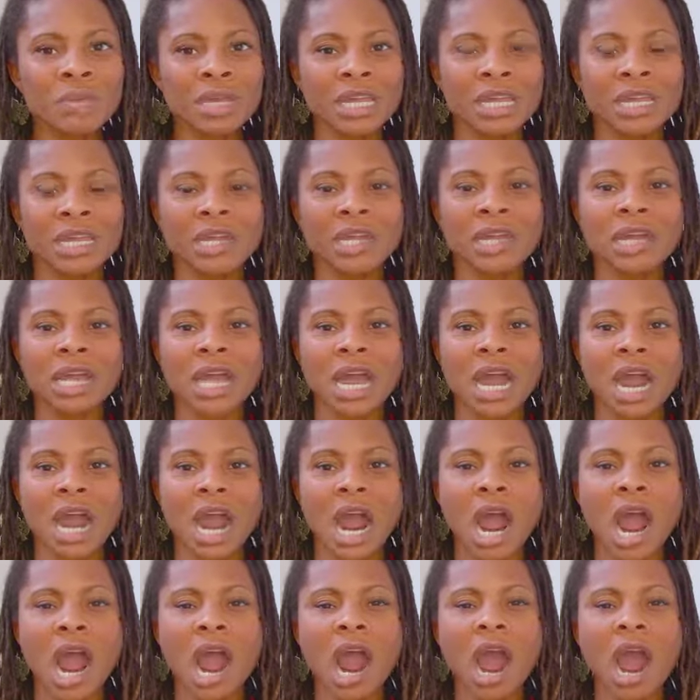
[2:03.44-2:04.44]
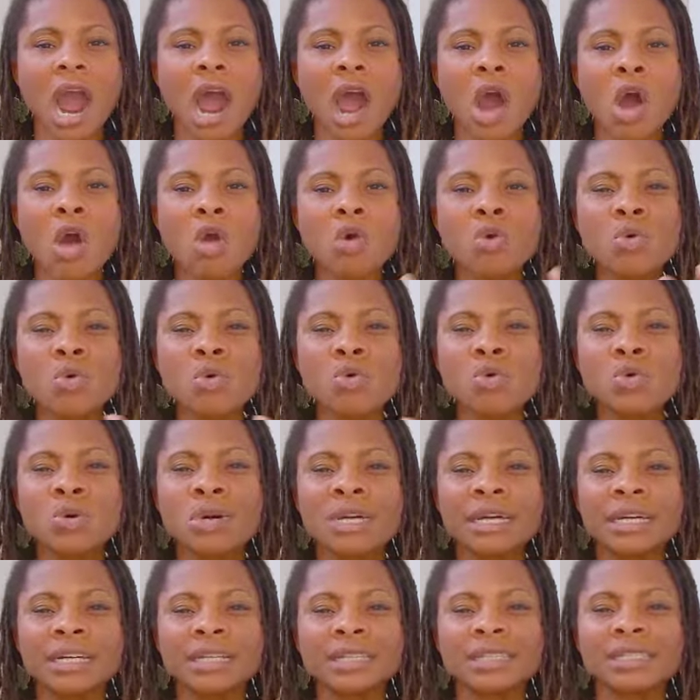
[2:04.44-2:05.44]
me
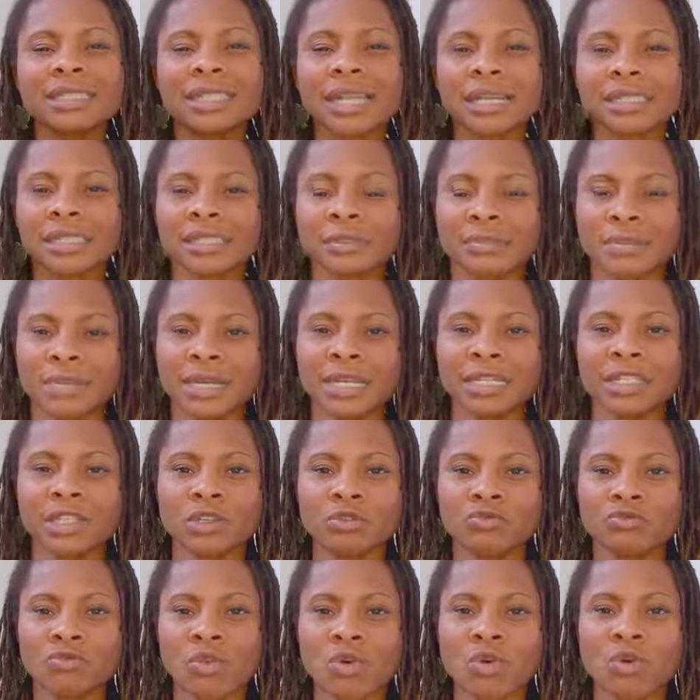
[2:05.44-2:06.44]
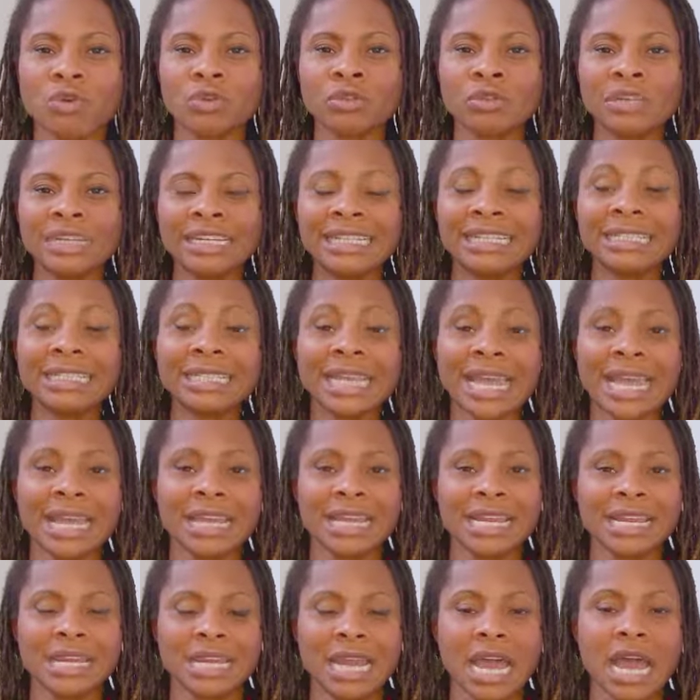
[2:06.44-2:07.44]
how sex plays a role in
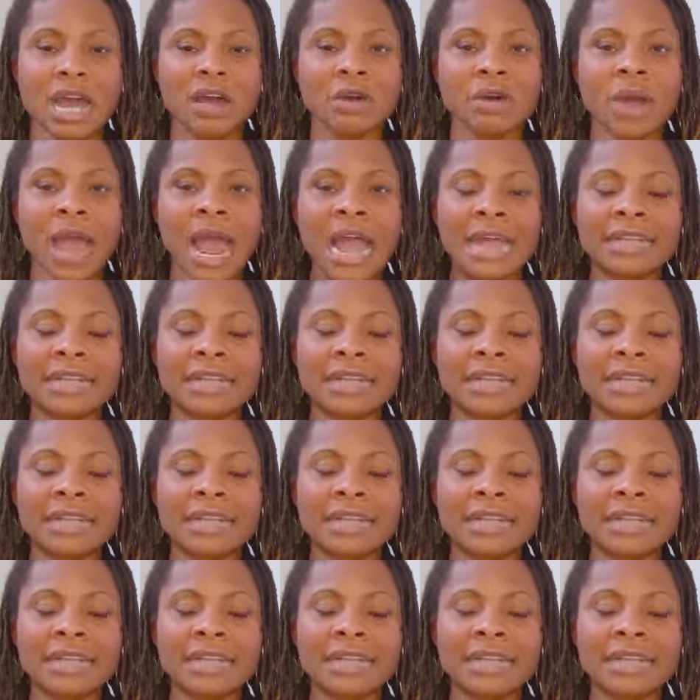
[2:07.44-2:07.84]
dating now,